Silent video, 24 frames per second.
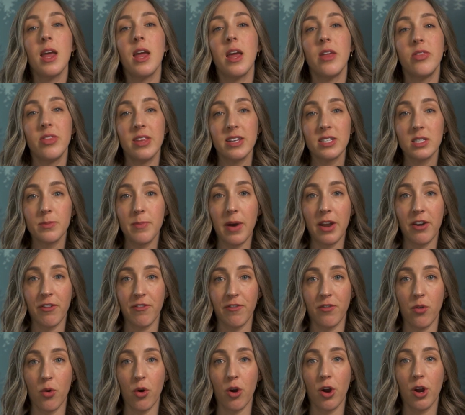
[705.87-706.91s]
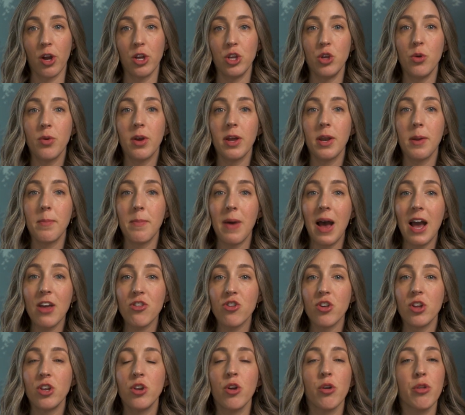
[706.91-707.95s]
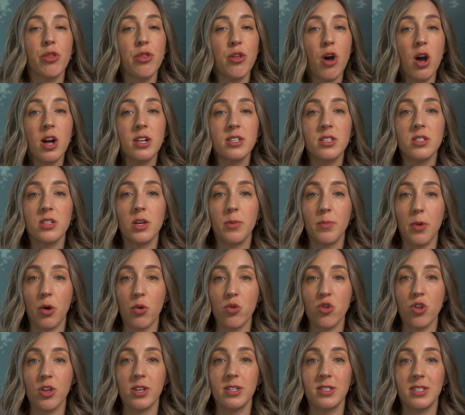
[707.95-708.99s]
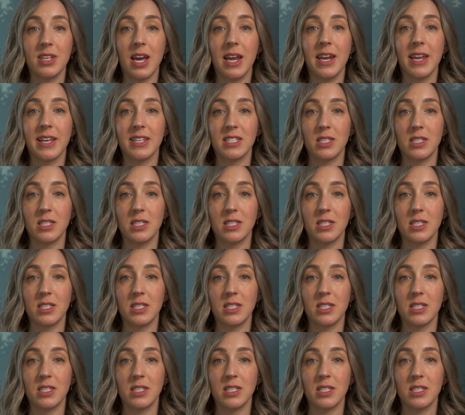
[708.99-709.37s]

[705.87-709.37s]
In this metaphor, you can imagine your thoughts, emotions, and